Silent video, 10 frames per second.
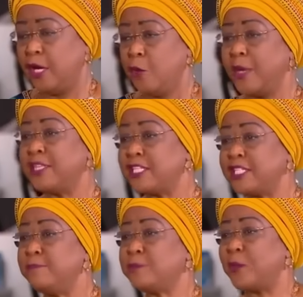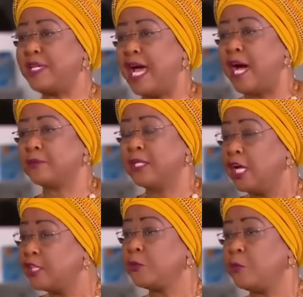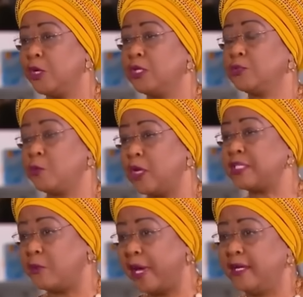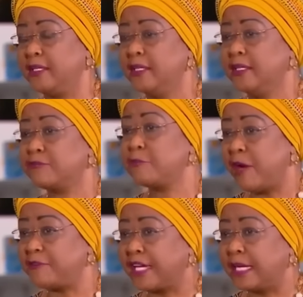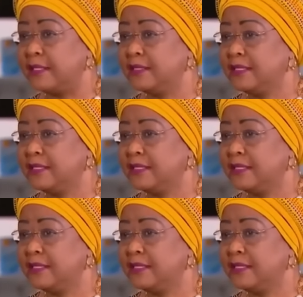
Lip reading: When the chips were down, the world walked away from Africa